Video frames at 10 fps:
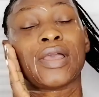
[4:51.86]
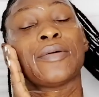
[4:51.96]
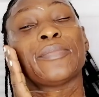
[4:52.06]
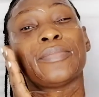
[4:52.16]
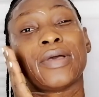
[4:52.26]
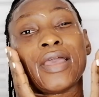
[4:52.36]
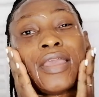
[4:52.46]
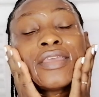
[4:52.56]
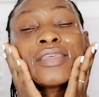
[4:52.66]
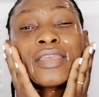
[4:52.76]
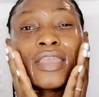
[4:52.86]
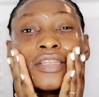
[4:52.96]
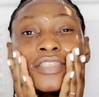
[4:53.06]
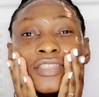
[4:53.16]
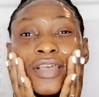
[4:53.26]
I'm back and
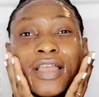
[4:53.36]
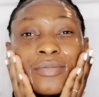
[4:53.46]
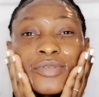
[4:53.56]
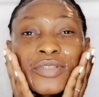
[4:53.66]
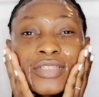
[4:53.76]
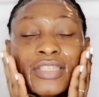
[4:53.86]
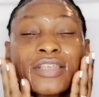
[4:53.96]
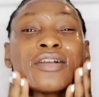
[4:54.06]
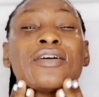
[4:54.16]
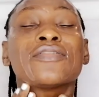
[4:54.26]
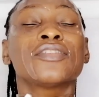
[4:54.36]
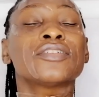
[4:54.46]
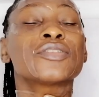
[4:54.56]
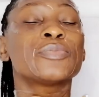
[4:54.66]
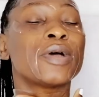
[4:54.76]
it's time to take off
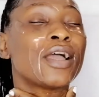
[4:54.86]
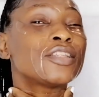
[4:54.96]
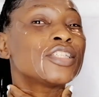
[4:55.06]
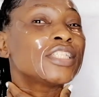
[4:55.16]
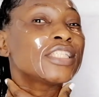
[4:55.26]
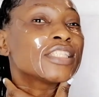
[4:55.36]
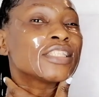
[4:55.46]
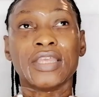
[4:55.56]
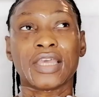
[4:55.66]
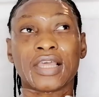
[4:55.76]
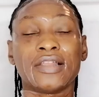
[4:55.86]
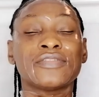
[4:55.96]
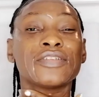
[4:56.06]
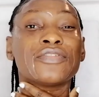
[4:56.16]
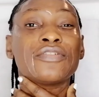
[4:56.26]
those patches. I left
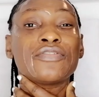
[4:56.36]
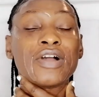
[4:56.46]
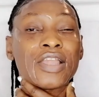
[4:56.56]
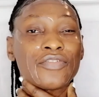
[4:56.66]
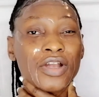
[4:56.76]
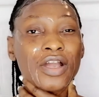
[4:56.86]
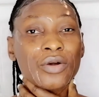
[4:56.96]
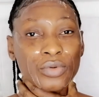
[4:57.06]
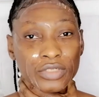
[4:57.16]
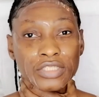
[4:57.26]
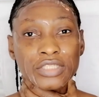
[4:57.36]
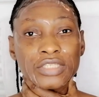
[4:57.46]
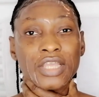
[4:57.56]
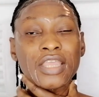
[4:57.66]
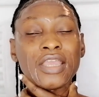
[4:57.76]
it for 5
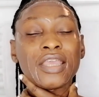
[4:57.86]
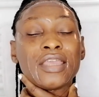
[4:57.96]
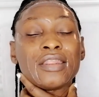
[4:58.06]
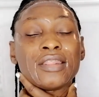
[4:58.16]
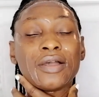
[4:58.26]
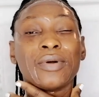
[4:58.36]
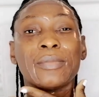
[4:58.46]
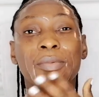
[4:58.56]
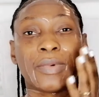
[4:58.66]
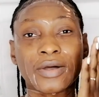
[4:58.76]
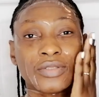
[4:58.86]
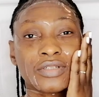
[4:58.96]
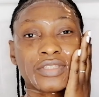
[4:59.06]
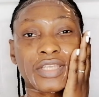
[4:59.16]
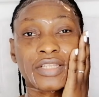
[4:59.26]
hours and now I'm about to
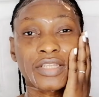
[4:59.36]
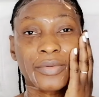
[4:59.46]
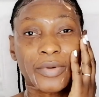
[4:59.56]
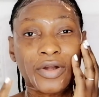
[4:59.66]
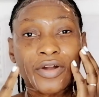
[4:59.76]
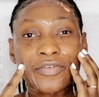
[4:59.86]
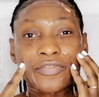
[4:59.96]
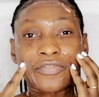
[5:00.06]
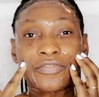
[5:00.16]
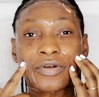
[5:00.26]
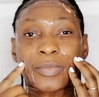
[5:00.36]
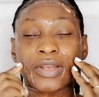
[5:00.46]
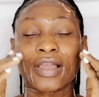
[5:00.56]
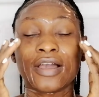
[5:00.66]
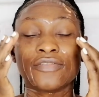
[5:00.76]
take them off. But I
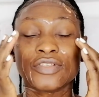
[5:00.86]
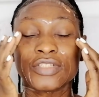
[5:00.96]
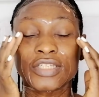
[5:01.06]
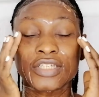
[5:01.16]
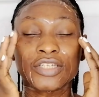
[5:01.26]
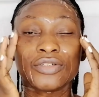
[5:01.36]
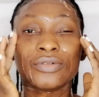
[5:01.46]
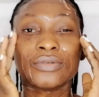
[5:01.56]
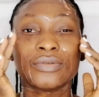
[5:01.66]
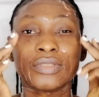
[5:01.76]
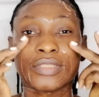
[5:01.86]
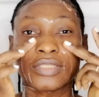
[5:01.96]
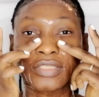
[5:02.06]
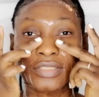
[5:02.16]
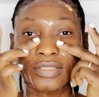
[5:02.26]
have to tell you,
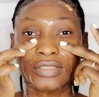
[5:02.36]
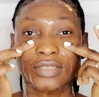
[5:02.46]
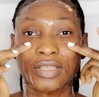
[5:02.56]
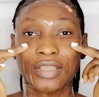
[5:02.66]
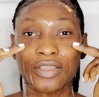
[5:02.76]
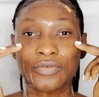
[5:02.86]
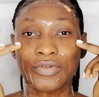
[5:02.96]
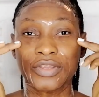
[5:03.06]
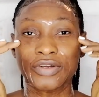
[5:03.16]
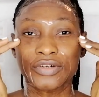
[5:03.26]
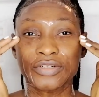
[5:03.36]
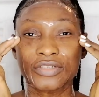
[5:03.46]
this area